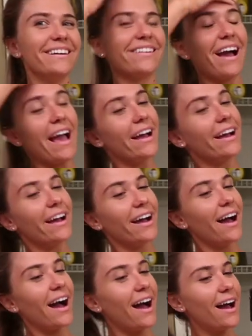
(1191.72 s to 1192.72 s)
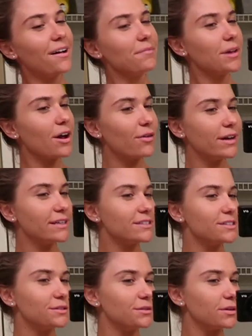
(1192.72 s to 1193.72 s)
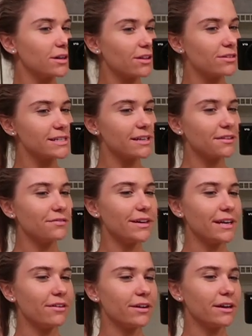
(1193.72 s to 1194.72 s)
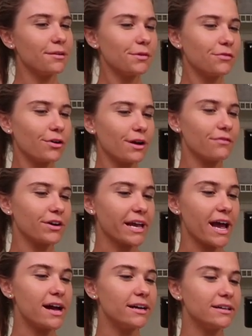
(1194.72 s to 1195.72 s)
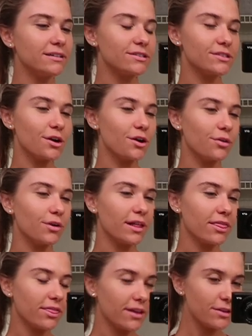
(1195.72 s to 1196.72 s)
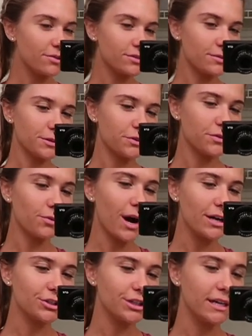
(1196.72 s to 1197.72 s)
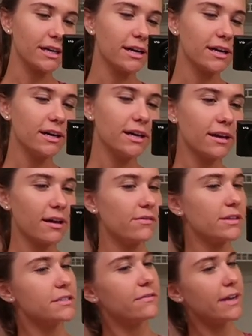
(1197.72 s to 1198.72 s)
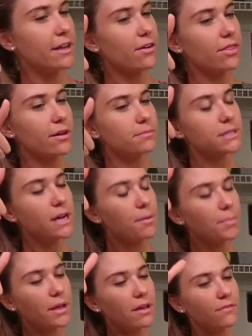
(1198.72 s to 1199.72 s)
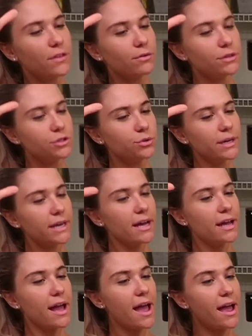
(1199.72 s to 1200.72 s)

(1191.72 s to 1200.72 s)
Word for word: Okay, I'm going to close out the video here before I forget. So thank you so much for watching. Give this video a thumbs up if you enjoyed it